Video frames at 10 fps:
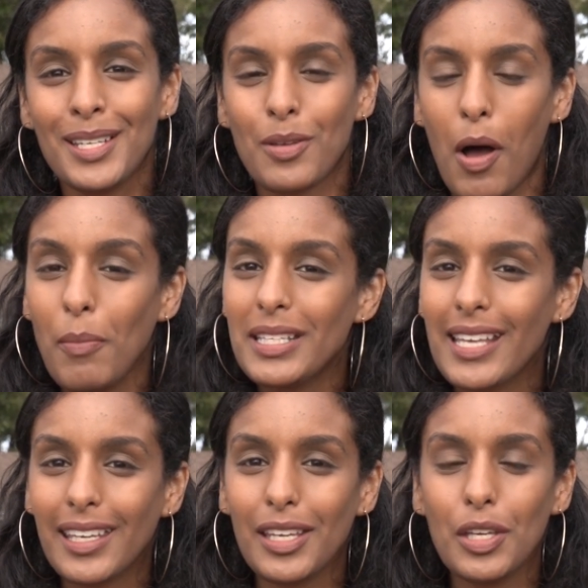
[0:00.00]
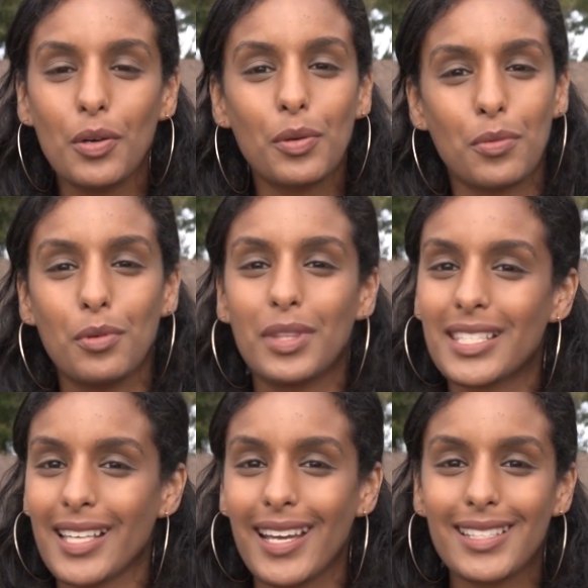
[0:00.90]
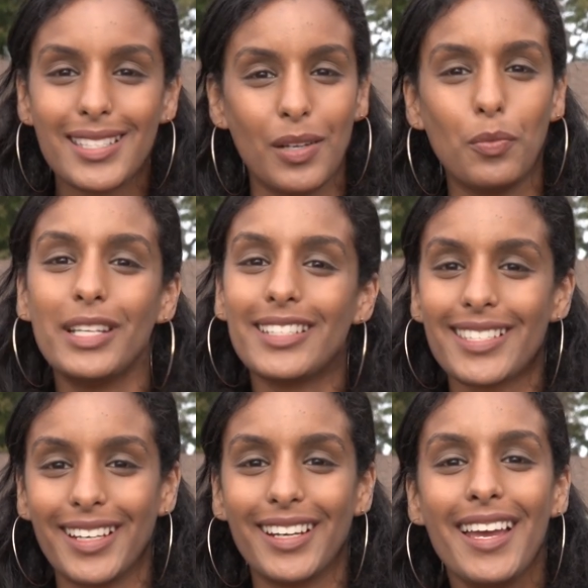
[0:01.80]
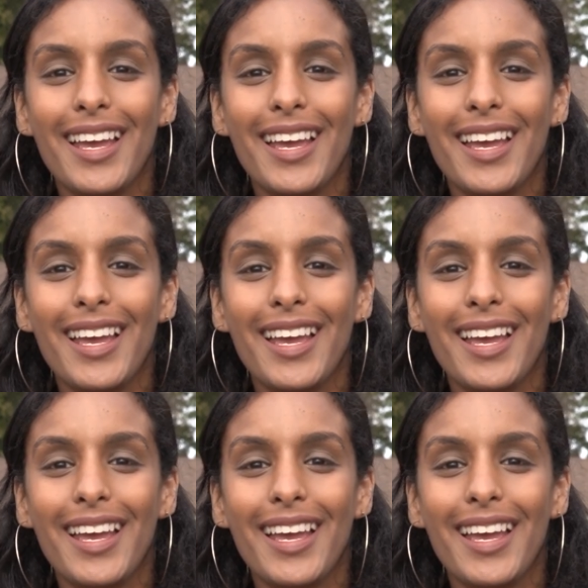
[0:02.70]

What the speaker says: So I'll be taking you through the sites in Windsor,